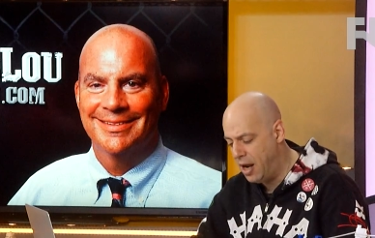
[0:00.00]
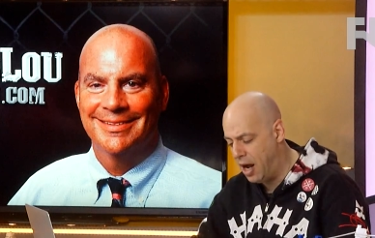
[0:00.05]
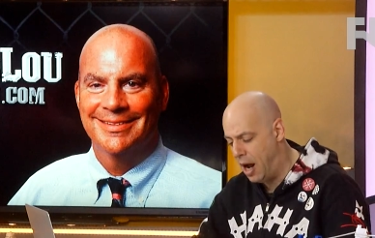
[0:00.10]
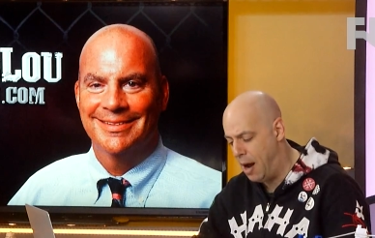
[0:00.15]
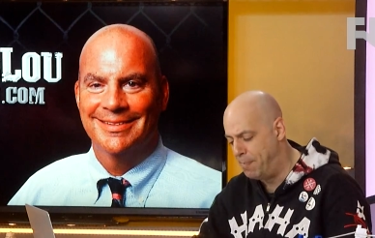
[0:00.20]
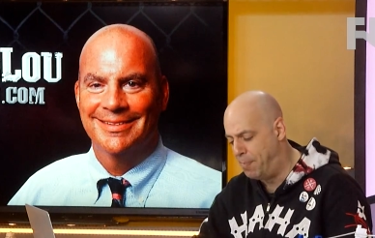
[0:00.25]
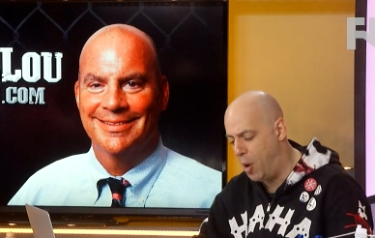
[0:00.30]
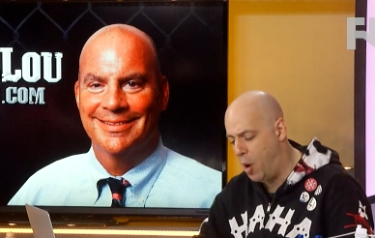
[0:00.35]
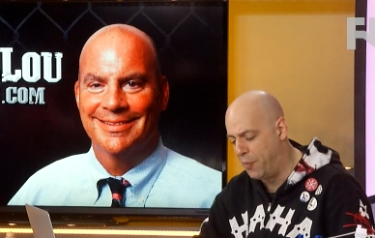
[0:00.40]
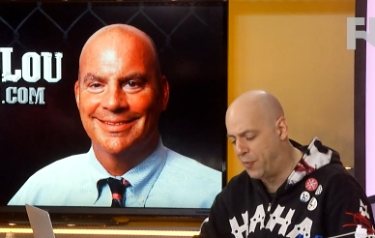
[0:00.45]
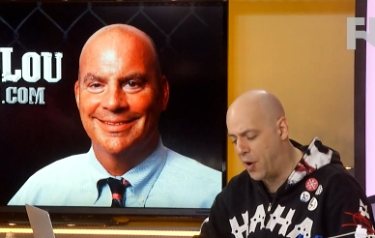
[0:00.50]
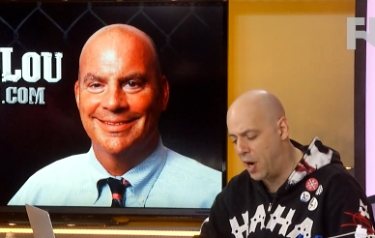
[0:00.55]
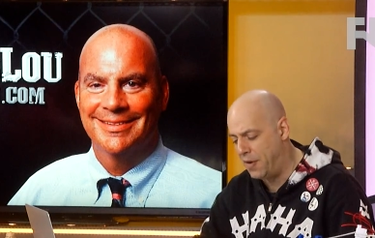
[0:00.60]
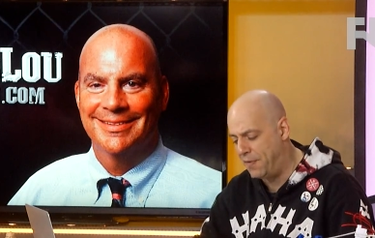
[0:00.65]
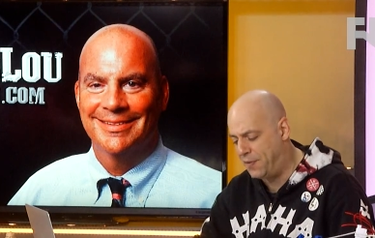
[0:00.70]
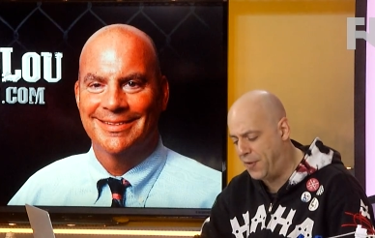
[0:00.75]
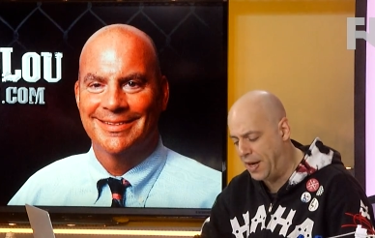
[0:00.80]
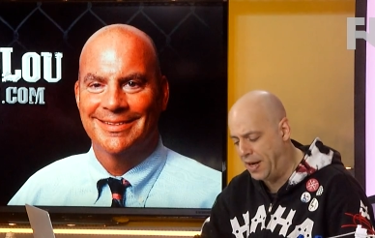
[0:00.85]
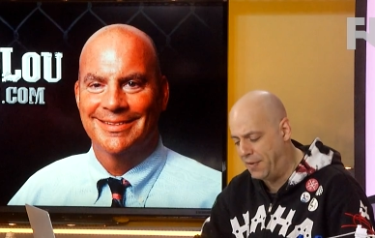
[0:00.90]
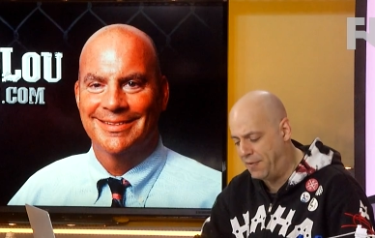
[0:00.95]
Speaker 1: Uh, both
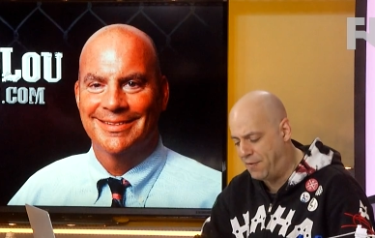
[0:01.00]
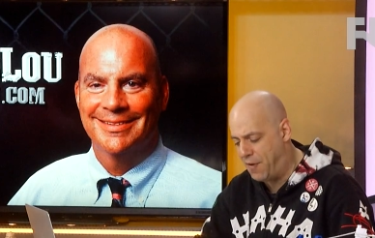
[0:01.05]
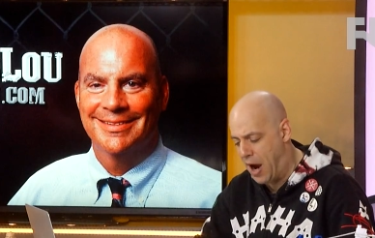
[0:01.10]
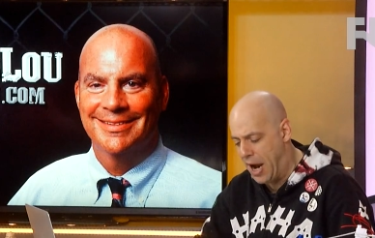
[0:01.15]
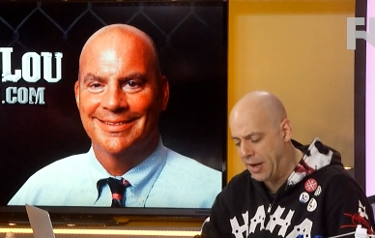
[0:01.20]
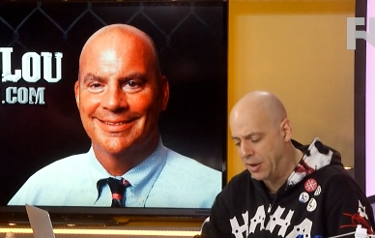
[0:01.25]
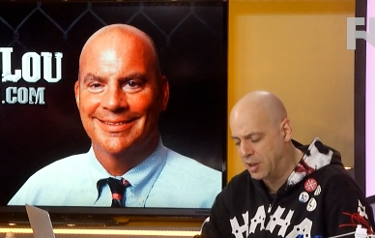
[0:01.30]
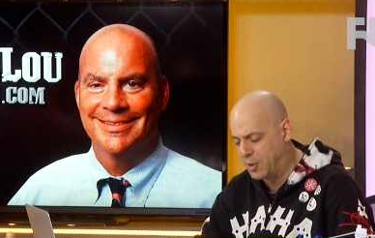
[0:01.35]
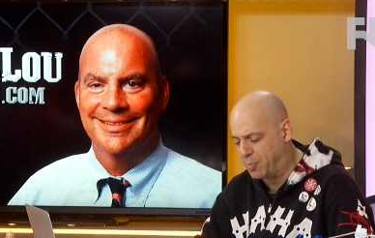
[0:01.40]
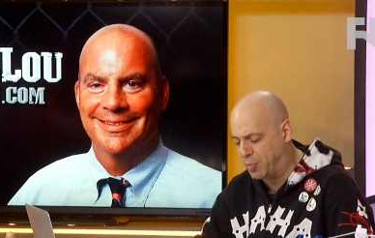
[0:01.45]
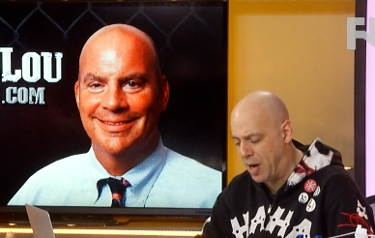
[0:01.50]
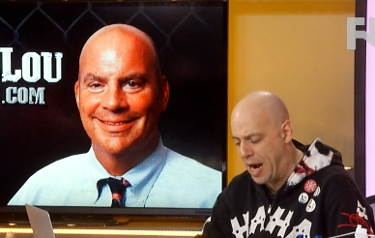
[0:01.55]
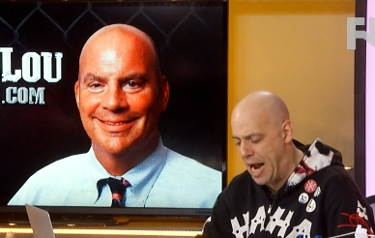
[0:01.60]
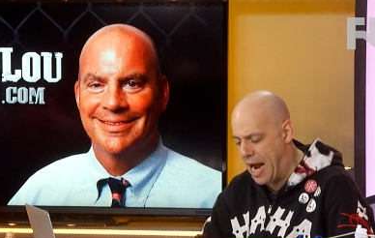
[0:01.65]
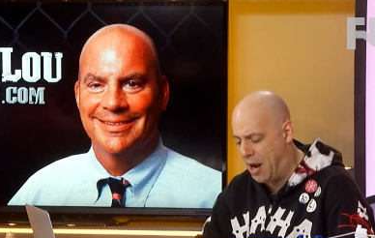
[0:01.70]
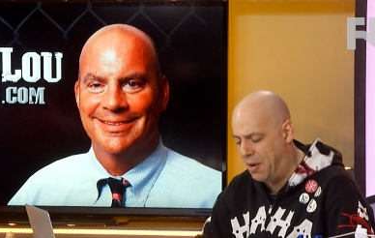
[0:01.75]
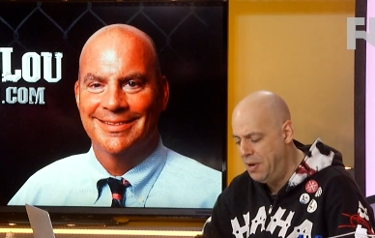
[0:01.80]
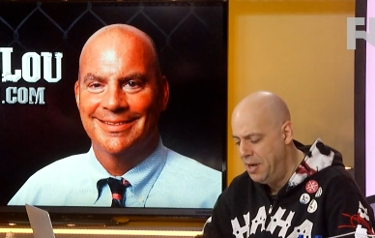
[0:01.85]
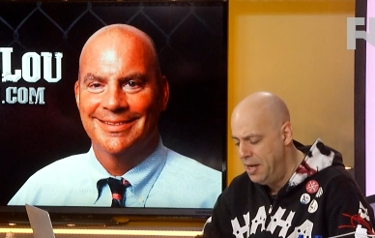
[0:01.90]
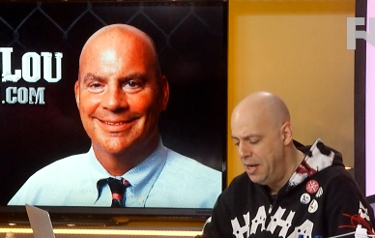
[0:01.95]
undefeated fighters,
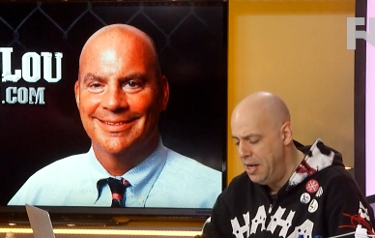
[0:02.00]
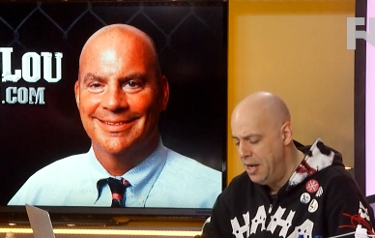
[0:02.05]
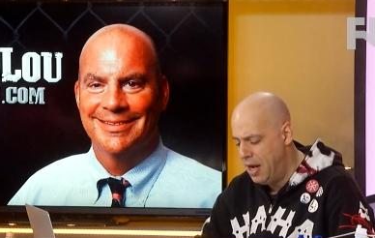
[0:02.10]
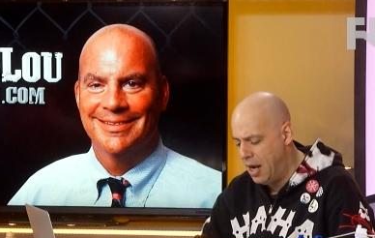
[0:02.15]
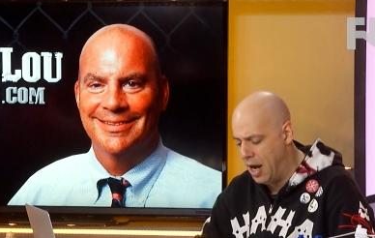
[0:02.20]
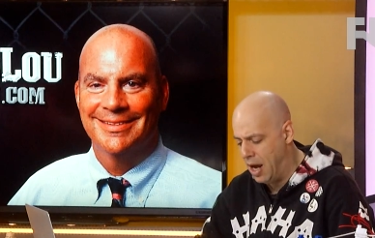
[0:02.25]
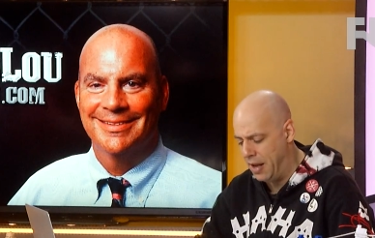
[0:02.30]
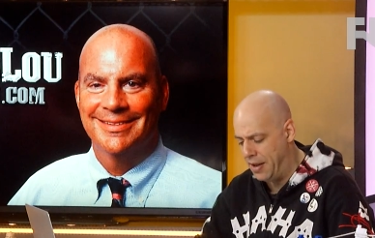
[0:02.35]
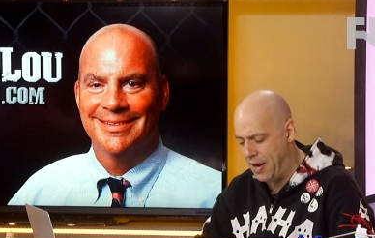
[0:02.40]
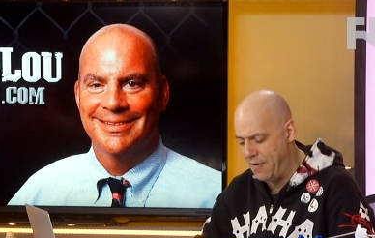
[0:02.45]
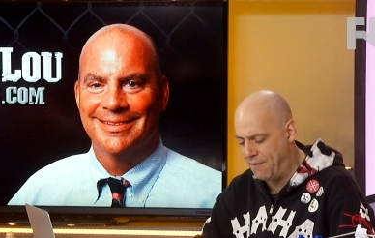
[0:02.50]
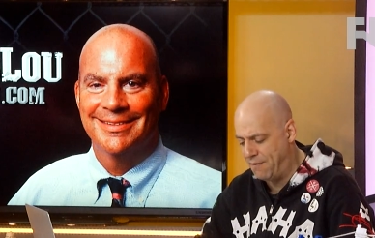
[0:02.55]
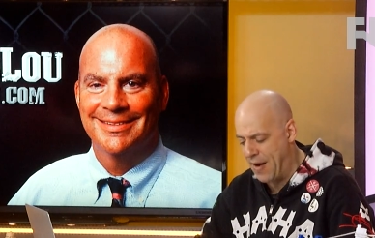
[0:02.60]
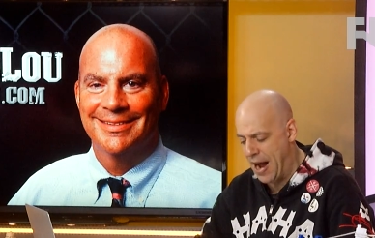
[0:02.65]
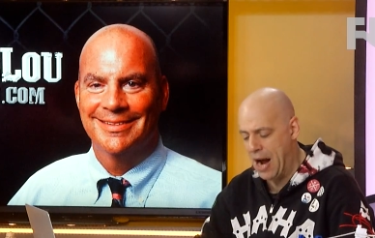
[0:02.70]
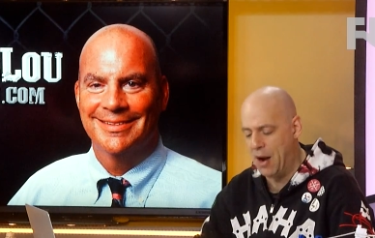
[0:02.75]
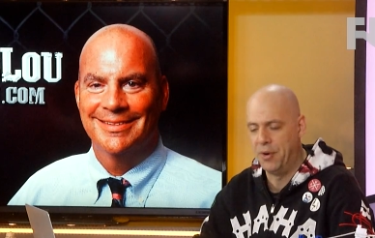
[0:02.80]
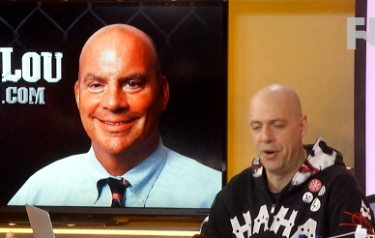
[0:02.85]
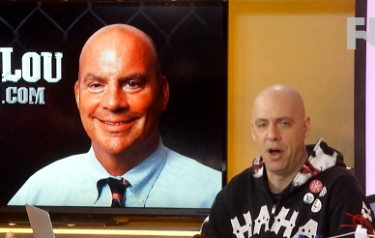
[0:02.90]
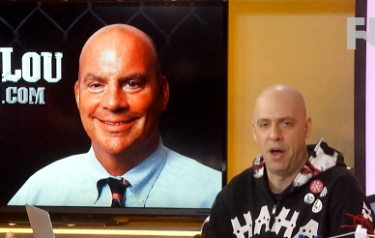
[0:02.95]
Brown, uh, they
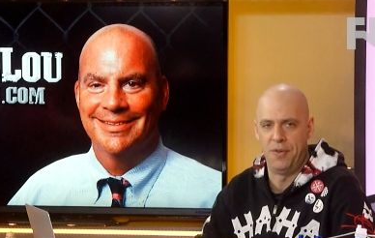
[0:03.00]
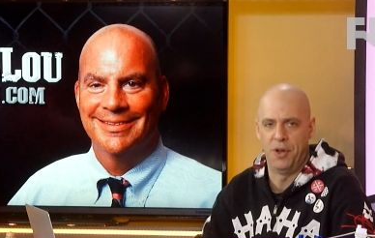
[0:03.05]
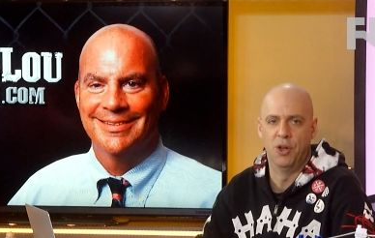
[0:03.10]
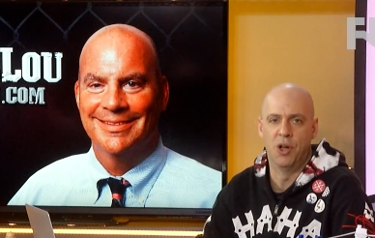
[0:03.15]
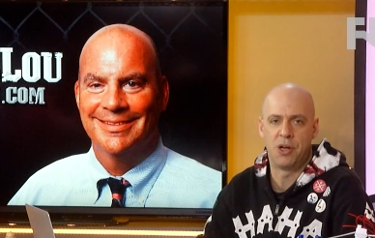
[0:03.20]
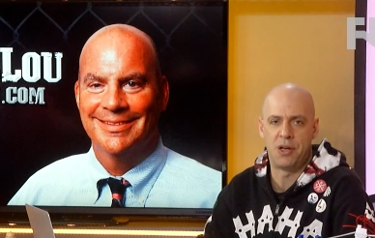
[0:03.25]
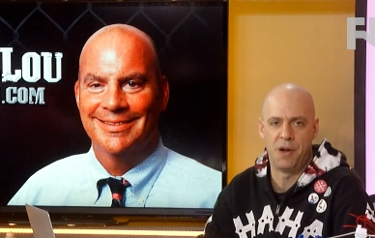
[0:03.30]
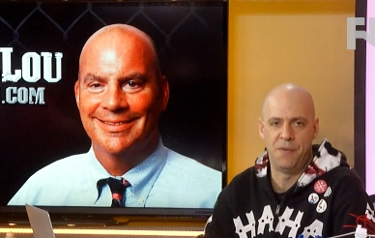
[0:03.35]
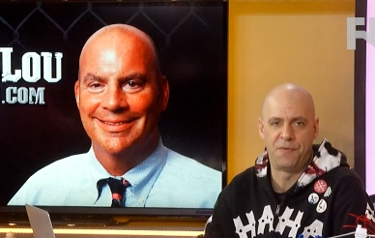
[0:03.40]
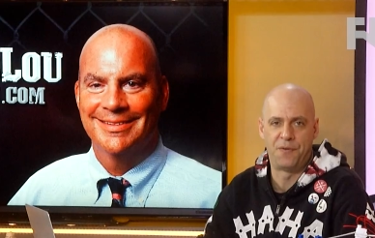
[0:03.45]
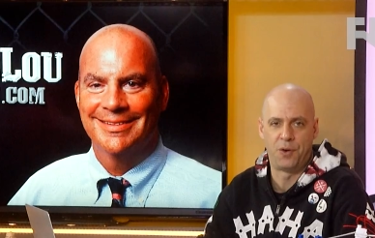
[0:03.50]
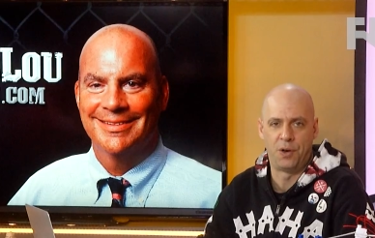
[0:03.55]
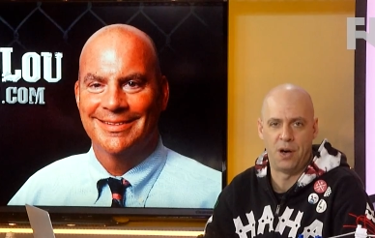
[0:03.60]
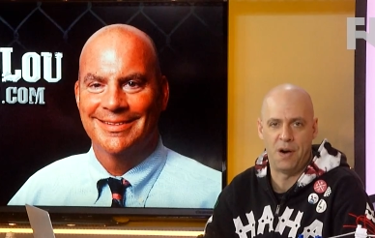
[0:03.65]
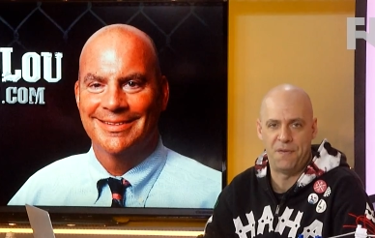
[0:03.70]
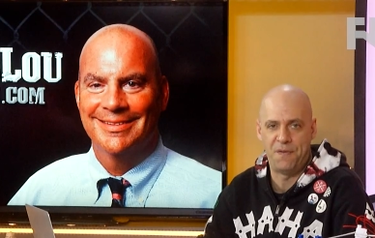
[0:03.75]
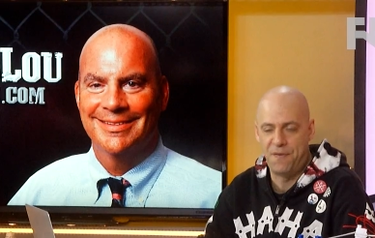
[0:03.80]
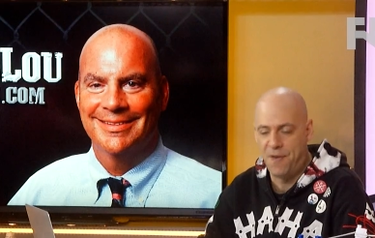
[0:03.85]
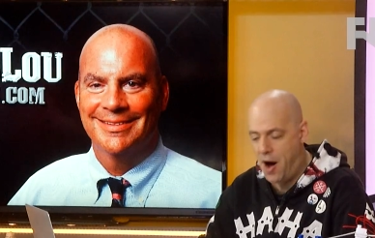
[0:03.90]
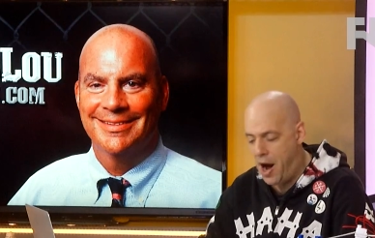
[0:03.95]
found on the looking
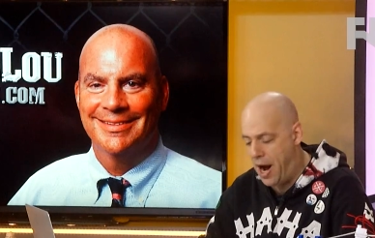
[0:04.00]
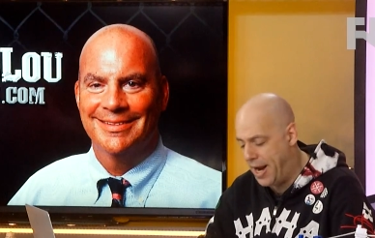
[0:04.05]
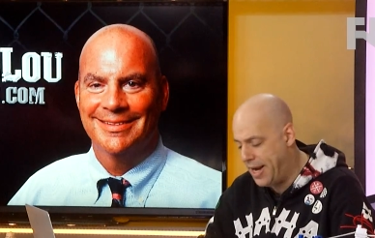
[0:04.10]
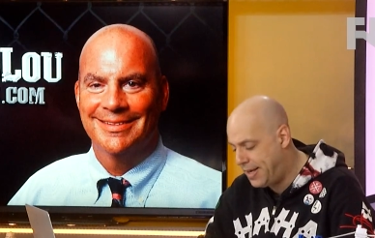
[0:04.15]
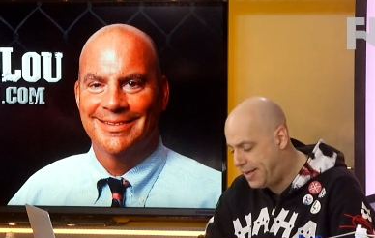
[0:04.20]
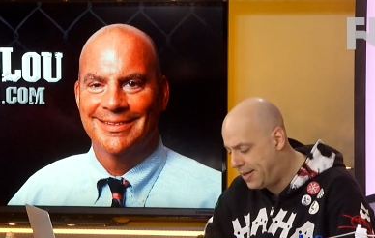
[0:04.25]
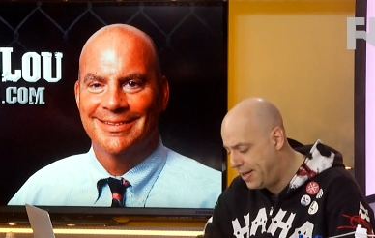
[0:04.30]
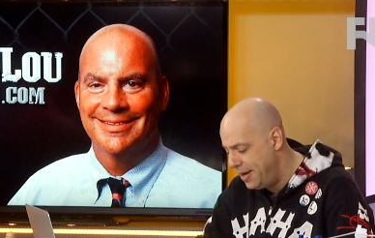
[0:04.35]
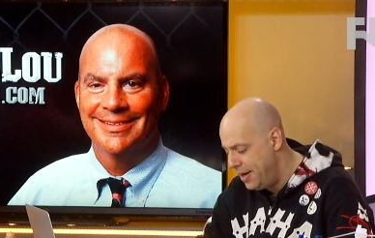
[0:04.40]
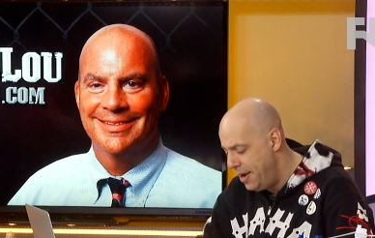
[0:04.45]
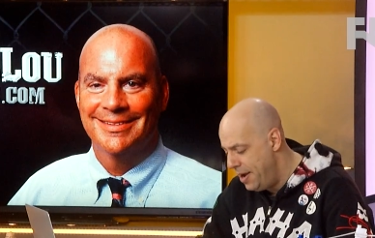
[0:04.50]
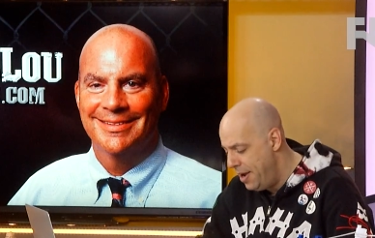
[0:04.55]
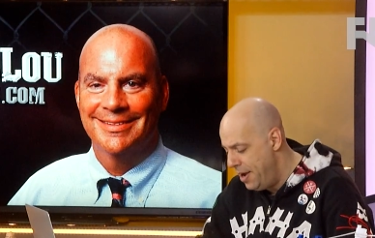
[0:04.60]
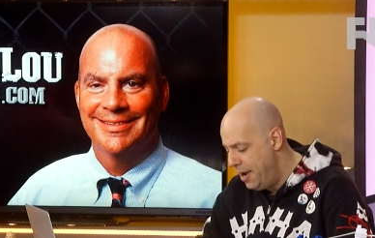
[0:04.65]
for a fight.